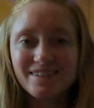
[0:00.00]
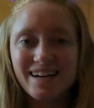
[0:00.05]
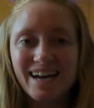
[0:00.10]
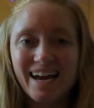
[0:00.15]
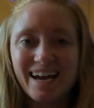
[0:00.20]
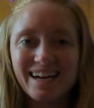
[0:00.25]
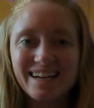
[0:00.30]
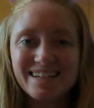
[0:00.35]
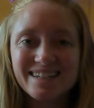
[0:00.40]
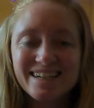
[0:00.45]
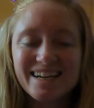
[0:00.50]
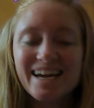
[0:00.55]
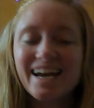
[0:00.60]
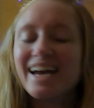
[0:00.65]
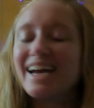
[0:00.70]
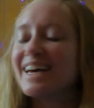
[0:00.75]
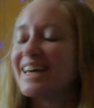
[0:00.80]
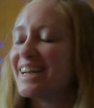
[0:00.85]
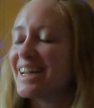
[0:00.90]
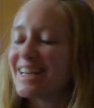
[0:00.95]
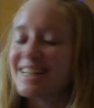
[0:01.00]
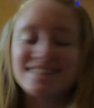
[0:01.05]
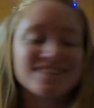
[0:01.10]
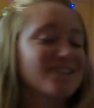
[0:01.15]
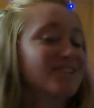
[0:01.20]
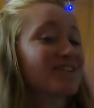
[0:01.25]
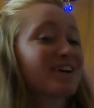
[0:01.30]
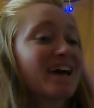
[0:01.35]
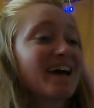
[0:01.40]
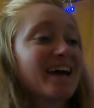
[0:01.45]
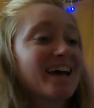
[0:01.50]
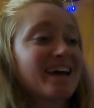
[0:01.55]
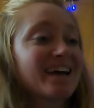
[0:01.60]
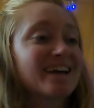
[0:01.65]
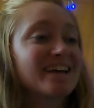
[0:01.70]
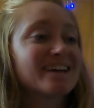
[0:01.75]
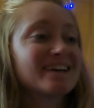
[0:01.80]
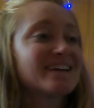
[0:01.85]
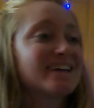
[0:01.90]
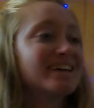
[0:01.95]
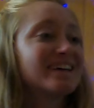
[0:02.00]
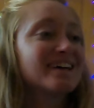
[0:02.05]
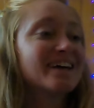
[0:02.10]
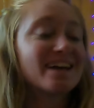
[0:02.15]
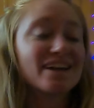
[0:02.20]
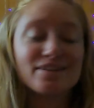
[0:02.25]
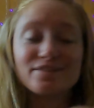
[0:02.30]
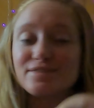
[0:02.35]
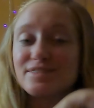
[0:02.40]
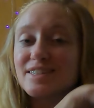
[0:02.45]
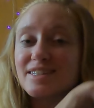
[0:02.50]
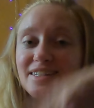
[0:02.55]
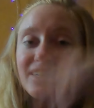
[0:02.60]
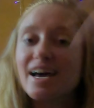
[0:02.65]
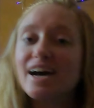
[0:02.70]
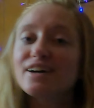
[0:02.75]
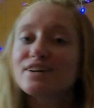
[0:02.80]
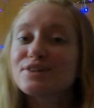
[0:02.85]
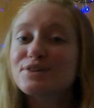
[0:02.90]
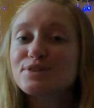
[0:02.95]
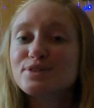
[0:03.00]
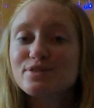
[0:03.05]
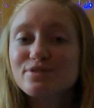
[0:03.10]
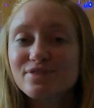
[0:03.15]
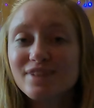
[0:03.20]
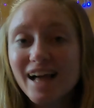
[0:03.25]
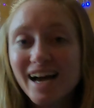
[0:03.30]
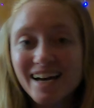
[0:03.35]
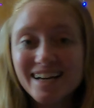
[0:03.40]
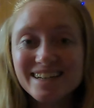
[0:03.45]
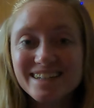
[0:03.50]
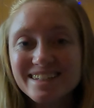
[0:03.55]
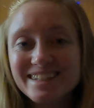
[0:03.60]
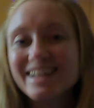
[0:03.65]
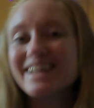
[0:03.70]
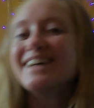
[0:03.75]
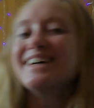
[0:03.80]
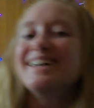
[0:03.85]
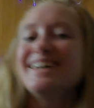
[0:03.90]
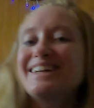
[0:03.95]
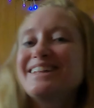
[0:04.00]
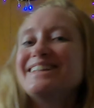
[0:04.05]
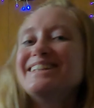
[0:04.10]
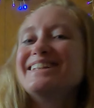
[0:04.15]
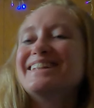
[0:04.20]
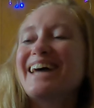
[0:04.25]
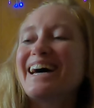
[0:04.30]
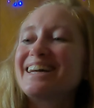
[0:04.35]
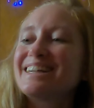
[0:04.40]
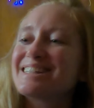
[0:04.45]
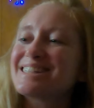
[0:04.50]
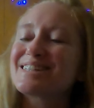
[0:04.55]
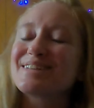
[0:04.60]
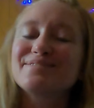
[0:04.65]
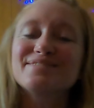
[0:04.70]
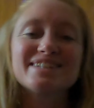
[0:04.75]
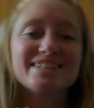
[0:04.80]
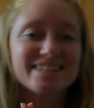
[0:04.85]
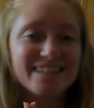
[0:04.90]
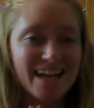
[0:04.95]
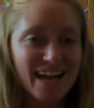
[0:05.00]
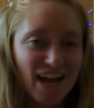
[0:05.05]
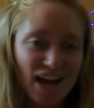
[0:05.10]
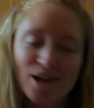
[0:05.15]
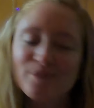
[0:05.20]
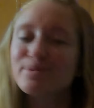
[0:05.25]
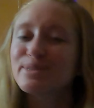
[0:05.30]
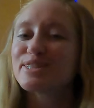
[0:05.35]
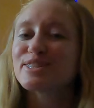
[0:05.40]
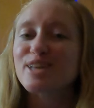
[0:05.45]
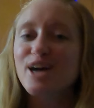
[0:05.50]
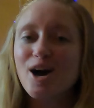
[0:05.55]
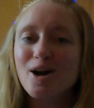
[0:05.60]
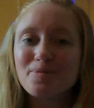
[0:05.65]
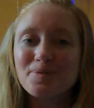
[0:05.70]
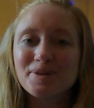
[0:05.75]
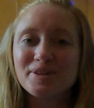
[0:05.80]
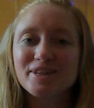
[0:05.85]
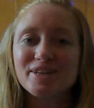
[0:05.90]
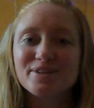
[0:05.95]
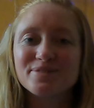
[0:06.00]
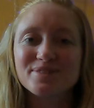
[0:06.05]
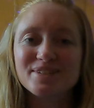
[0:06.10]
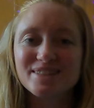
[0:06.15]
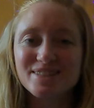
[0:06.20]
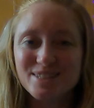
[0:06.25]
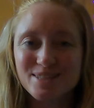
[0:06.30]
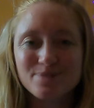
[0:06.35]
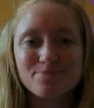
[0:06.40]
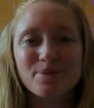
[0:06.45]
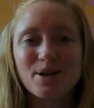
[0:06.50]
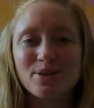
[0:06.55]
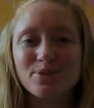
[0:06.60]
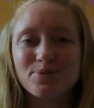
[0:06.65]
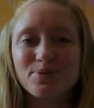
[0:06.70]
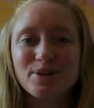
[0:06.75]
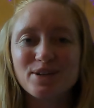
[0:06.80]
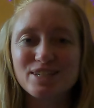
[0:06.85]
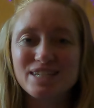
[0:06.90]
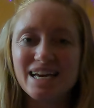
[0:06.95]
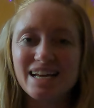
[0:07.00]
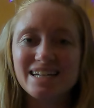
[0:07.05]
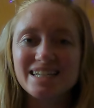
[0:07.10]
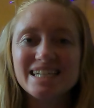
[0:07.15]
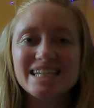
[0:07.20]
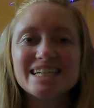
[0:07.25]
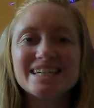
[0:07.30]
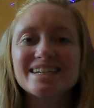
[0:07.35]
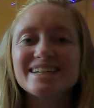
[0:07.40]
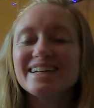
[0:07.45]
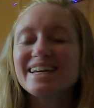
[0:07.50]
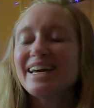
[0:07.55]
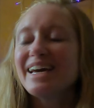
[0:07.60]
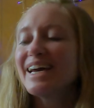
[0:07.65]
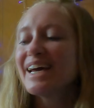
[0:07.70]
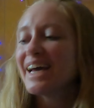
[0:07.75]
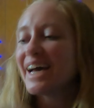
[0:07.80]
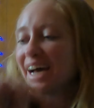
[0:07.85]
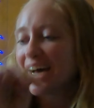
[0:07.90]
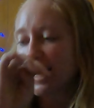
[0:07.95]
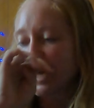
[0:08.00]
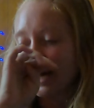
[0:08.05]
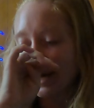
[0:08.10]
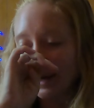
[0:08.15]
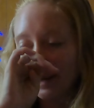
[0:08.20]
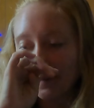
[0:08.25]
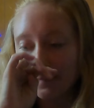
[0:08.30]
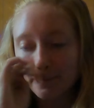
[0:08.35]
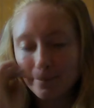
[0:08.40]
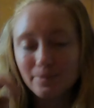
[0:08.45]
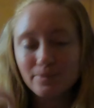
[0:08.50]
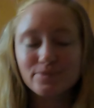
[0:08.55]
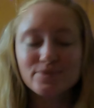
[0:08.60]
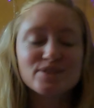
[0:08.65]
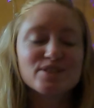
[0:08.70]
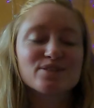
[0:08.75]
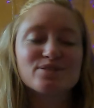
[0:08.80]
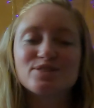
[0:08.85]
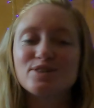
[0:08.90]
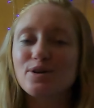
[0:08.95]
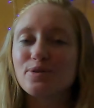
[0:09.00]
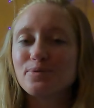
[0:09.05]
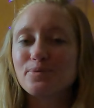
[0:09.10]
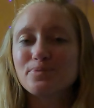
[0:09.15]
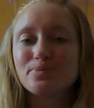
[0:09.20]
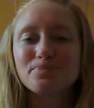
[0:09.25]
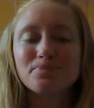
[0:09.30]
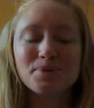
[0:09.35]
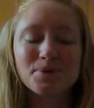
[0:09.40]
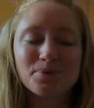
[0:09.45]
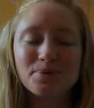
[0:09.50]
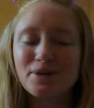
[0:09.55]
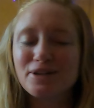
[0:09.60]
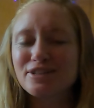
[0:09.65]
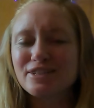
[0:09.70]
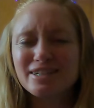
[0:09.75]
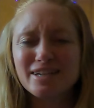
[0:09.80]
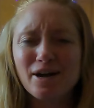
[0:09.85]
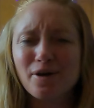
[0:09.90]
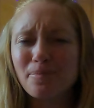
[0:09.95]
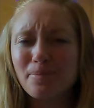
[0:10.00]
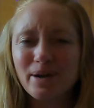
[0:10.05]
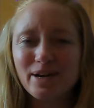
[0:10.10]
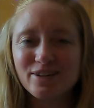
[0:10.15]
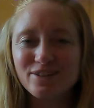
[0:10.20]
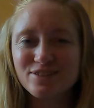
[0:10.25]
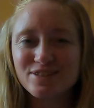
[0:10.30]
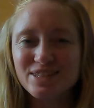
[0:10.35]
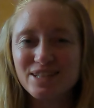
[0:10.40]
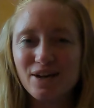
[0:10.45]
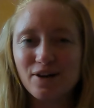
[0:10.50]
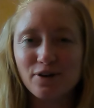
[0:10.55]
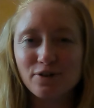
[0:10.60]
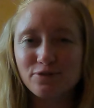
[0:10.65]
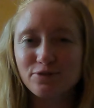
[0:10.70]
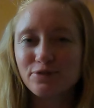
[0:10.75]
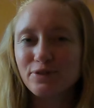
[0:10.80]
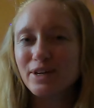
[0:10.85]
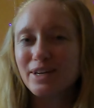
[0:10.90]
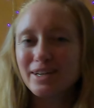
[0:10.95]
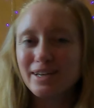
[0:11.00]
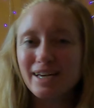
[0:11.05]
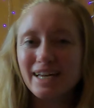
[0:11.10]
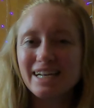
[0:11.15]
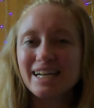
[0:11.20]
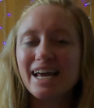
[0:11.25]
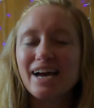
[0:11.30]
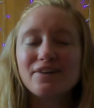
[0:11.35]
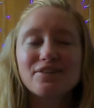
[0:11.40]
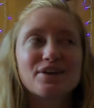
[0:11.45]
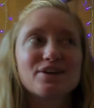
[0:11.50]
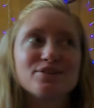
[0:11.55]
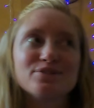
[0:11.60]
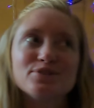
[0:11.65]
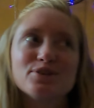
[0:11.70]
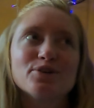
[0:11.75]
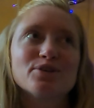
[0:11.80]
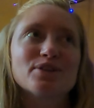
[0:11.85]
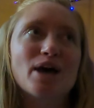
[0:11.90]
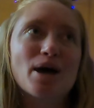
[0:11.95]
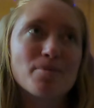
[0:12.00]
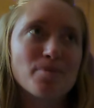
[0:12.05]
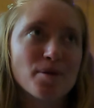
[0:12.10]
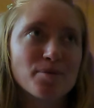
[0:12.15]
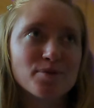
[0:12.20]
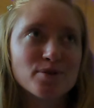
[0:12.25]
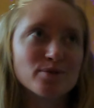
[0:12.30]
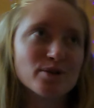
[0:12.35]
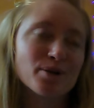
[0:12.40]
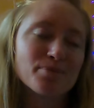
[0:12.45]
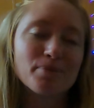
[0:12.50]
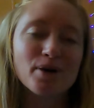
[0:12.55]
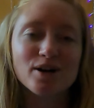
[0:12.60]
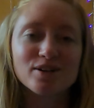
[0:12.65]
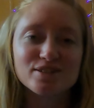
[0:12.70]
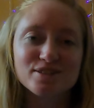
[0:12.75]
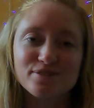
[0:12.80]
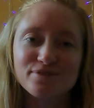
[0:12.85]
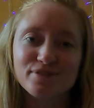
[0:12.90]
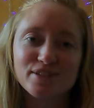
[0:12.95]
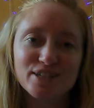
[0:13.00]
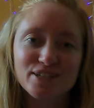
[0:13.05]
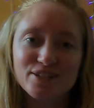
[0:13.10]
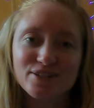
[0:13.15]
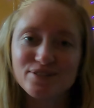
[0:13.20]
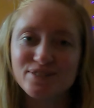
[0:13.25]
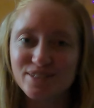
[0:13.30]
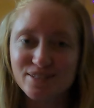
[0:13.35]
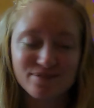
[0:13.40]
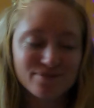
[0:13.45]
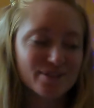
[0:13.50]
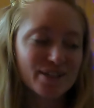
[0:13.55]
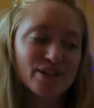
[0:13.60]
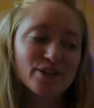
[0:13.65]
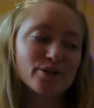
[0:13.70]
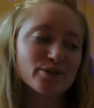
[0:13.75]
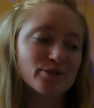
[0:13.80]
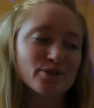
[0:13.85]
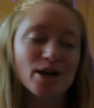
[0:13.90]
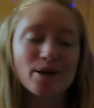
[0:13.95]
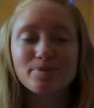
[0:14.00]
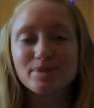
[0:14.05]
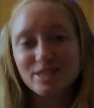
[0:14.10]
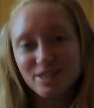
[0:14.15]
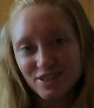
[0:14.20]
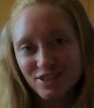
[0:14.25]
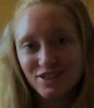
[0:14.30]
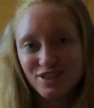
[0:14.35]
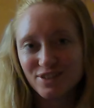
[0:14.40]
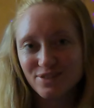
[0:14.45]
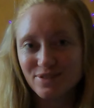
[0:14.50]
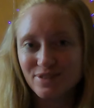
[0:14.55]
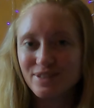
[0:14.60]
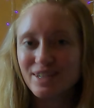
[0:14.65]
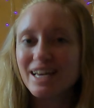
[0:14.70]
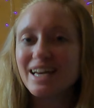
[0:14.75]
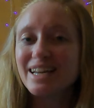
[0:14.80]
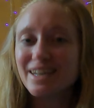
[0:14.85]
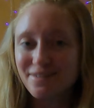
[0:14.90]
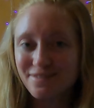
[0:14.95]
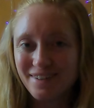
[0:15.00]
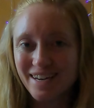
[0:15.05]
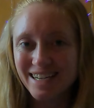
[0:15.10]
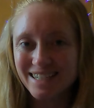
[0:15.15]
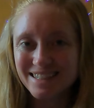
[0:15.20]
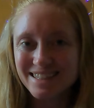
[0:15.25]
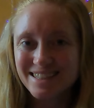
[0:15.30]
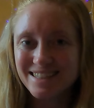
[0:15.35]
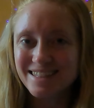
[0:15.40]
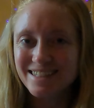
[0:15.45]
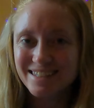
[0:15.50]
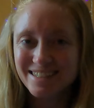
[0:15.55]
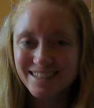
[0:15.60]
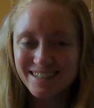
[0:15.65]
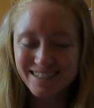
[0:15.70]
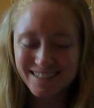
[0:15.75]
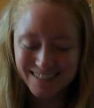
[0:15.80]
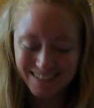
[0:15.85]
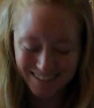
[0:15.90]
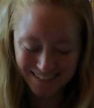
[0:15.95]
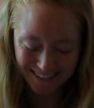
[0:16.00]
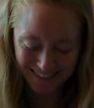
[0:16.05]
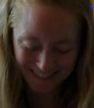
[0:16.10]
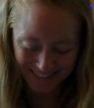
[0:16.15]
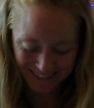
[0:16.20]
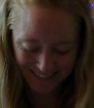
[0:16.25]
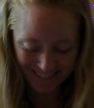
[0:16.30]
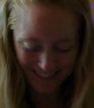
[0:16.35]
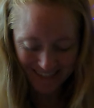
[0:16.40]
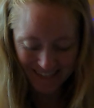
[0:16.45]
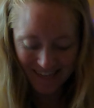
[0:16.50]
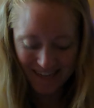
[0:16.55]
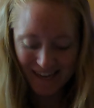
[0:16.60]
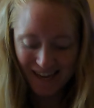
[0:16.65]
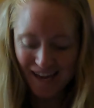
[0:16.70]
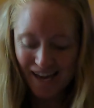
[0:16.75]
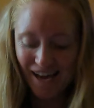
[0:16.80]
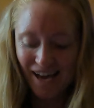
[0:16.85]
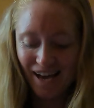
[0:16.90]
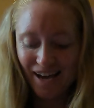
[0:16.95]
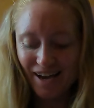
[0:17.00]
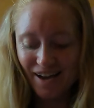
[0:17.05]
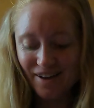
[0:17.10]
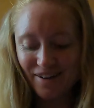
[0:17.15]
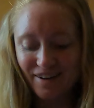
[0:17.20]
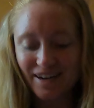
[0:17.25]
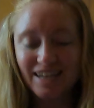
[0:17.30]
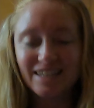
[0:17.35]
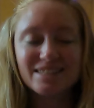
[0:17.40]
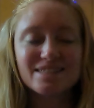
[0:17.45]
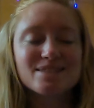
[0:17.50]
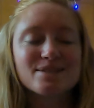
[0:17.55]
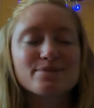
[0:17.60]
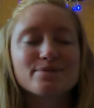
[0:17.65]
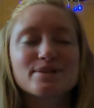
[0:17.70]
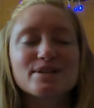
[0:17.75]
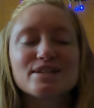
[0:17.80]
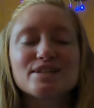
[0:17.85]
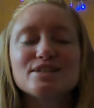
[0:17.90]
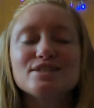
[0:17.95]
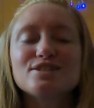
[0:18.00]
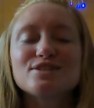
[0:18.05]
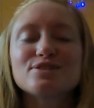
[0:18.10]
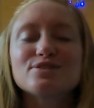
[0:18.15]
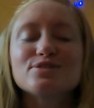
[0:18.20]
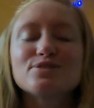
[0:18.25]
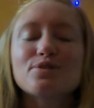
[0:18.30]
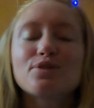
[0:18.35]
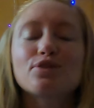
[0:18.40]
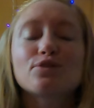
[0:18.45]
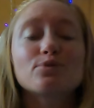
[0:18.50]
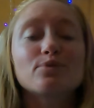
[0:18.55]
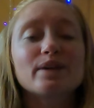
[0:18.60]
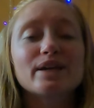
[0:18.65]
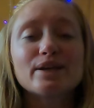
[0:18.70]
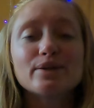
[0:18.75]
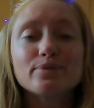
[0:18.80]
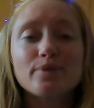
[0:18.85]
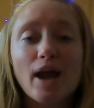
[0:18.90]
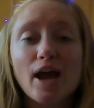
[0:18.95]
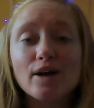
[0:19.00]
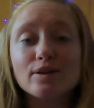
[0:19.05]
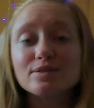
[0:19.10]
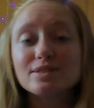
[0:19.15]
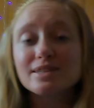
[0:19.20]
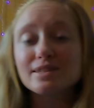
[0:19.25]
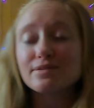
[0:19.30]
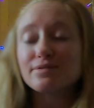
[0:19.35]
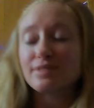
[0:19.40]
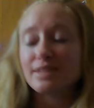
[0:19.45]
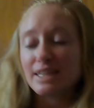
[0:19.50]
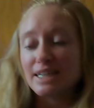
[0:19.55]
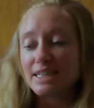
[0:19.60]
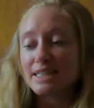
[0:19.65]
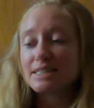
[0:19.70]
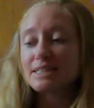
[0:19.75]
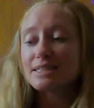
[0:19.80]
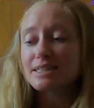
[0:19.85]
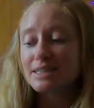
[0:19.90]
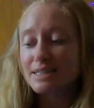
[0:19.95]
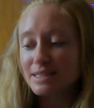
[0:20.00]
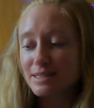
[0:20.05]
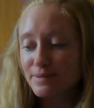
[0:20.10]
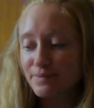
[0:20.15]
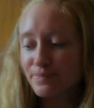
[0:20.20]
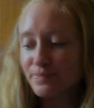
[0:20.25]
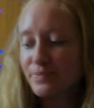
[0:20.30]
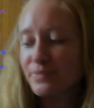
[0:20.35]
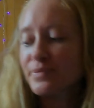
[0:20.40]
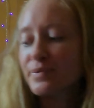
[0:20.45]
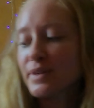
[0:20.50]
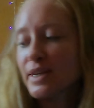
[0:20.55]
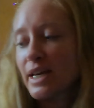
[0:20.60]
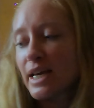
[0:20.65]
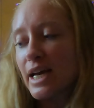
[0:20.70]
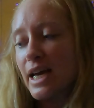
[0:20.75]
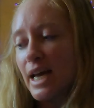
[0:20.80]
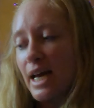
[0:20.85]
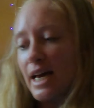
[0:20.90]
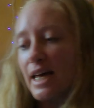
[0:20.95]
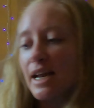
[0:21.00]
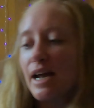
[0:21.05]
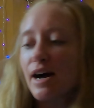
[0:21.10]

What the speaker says: Okay, and it's okay if snot goes flying. That is something that happens commonly with this breathwork technique. So don't be weirded out by yourself. And now that you know that, maybe you want to pause the video and go grab a tissue in advance. All right, so we're gonna do 3 rounds of this, and